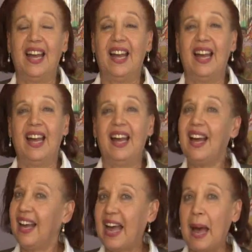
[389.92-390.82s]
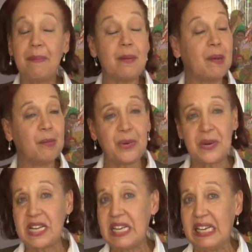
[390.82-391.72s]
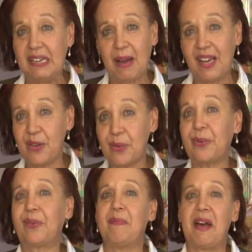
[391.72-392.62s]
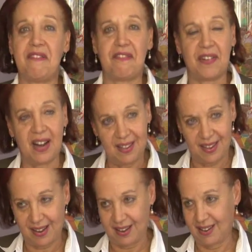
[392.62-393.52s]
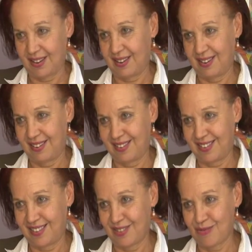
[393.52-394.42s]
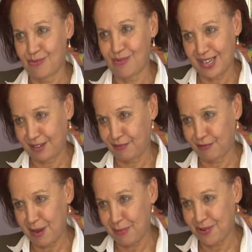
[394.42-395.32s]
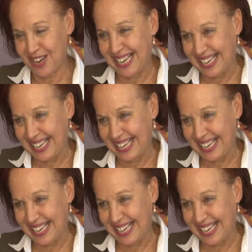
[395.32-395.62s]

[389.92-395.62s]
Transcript: Her happiest memories? In my youth, my father. Wonderful memory.